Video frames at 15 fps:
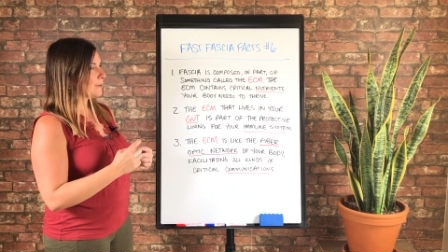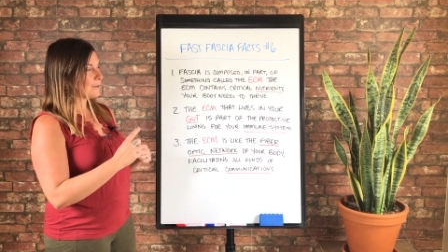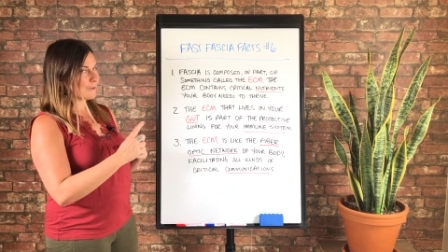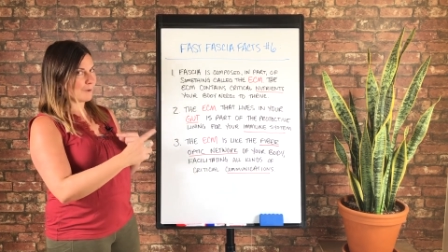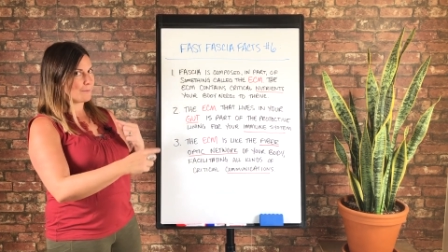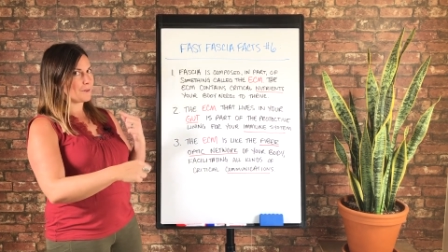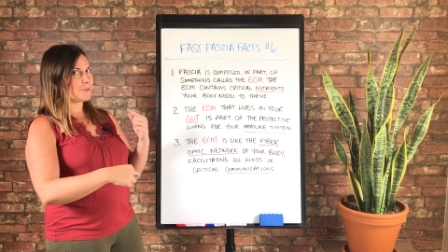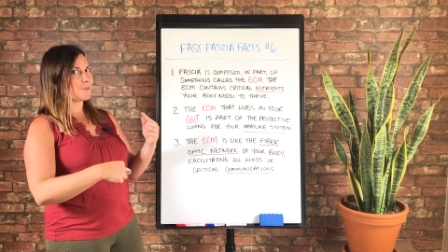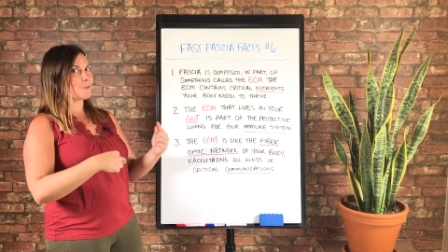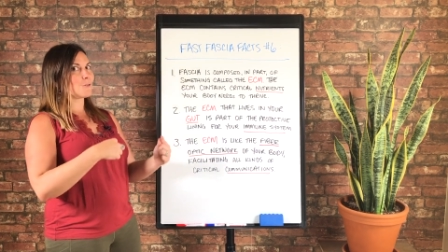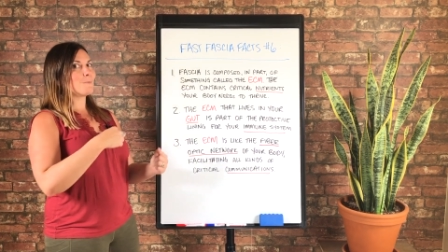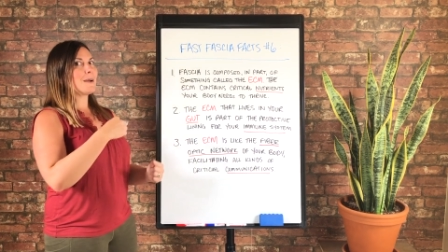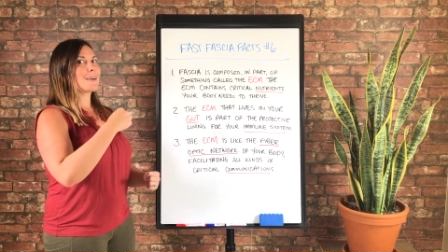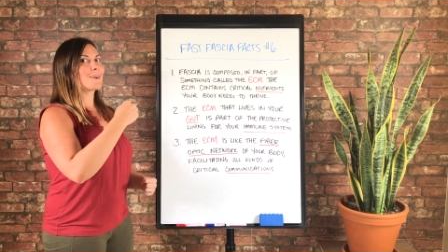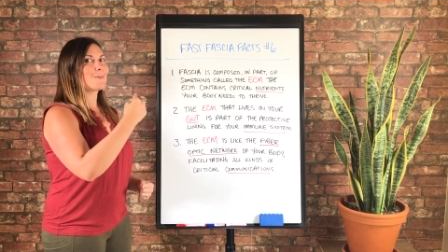So I'm gonna
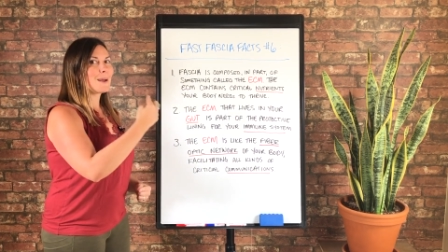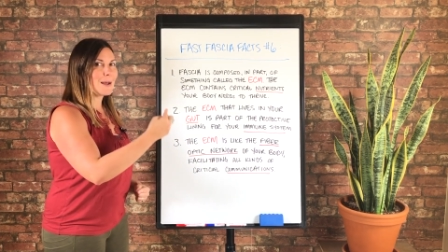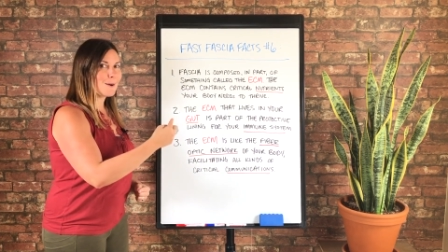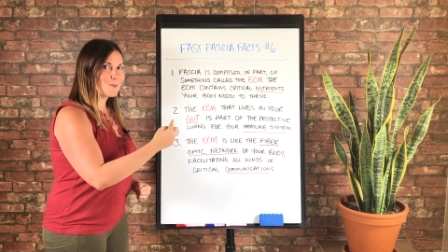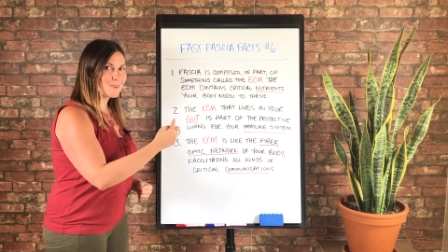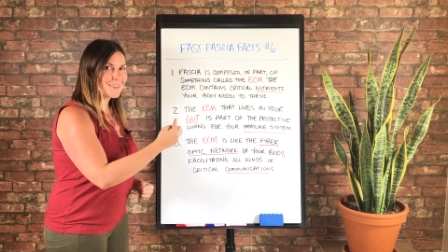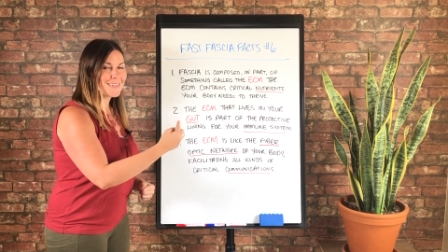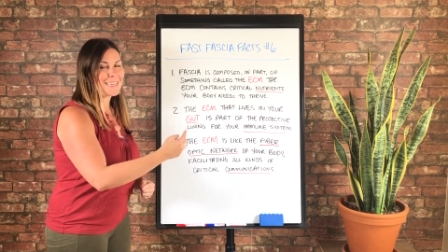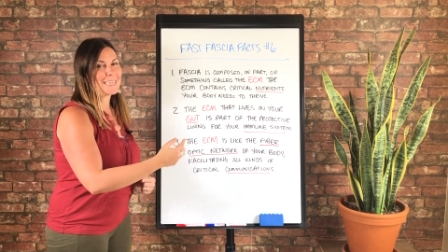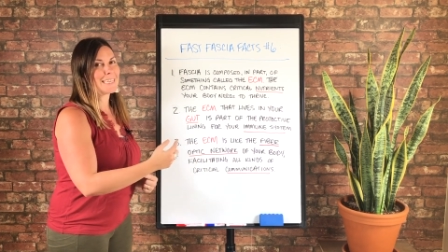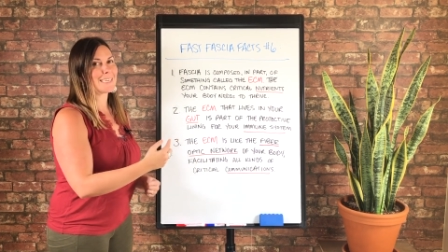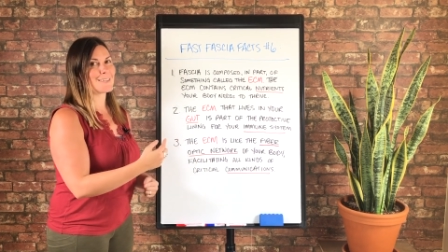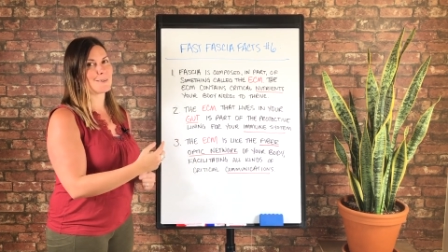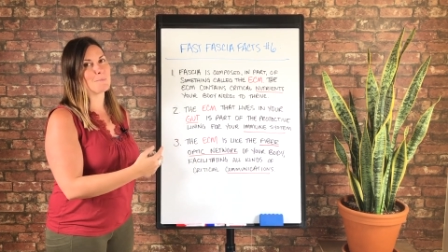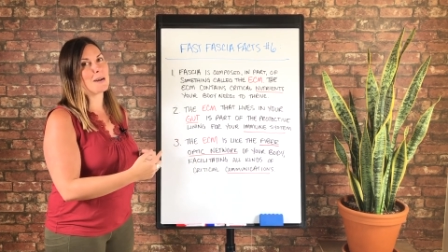circle back around and
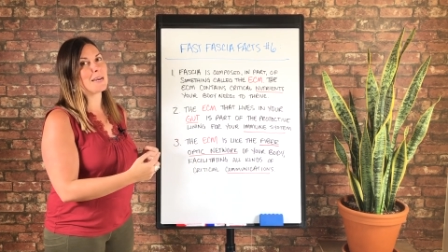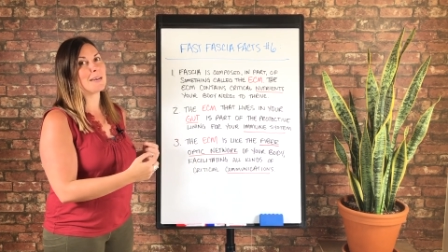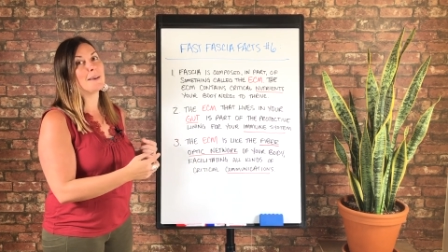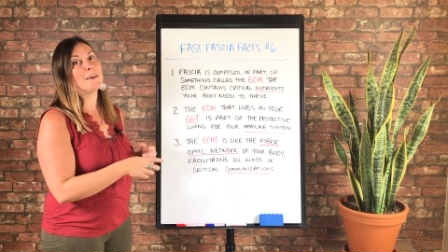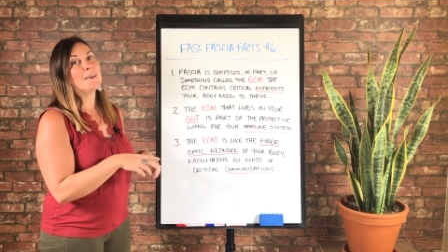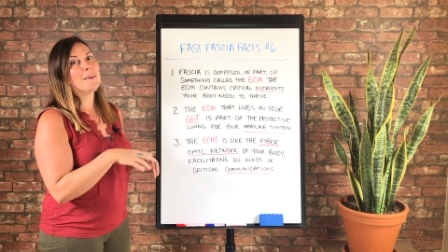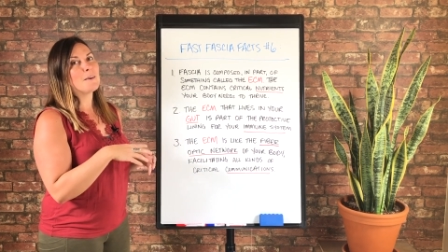get to my